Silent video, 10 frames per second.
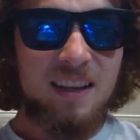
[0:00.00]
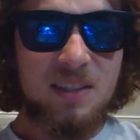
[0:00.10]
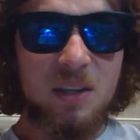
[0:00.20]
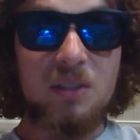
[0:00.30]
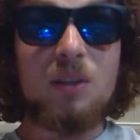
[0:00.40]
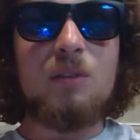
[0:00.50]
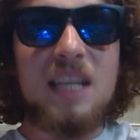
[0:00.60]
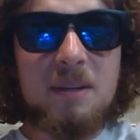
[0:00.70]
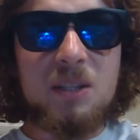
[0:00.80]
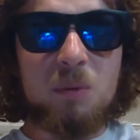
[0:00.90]
So the
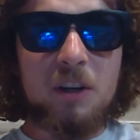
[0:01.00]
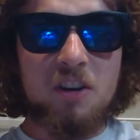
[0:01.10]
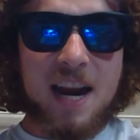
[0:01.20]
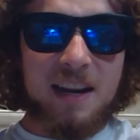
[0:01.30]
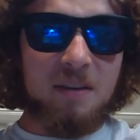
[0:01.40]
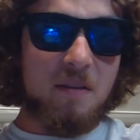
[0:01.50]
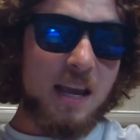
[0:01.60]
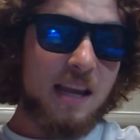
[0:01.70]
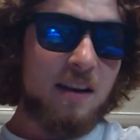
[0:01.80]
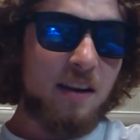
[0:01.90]
demons were created
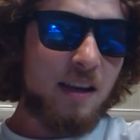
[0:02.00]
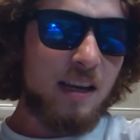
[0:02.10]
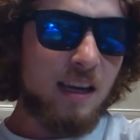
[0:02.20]
in